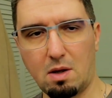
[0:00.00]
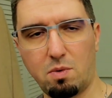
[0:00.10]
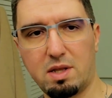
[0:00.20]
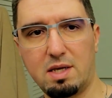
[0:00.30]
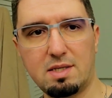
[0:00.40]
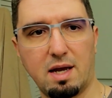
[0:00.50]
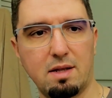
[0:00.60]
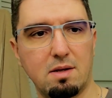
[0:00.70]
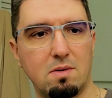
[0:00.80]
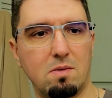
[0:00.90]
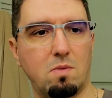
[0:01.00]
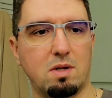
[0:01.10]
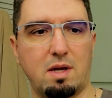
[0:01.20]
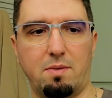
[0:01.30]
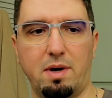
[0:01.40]
With this handle,
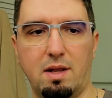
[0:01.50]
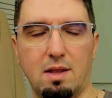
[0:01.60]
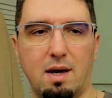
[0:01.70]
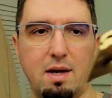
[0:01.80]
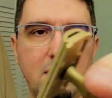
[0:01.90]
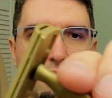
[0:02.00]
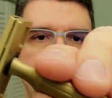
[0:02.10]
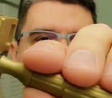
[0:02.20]
what I really like as